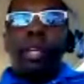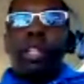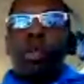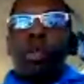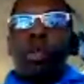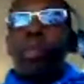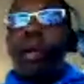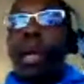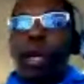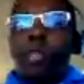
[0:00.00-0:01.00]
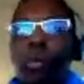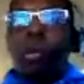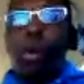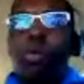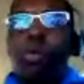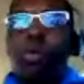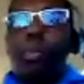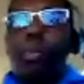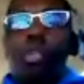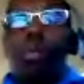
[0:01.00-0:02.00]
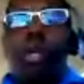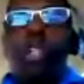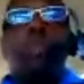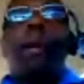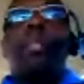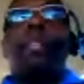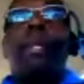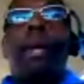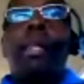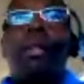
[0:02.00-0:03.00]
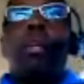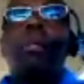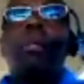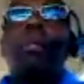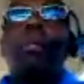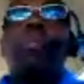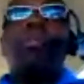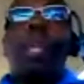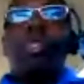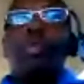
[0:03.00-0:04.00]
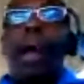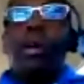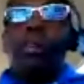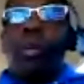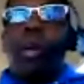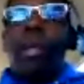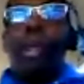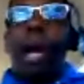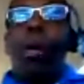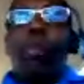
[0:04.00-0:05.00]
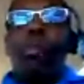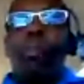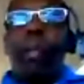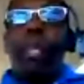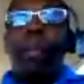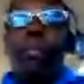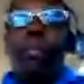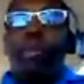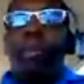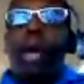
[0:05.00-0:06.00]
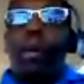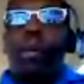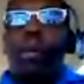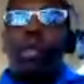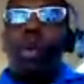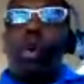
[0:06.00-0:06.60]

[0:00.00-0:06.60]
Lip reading: So we kind of touch on those emotional issues by saying, hey, look, aren't you tired of running out of money before you run out of month?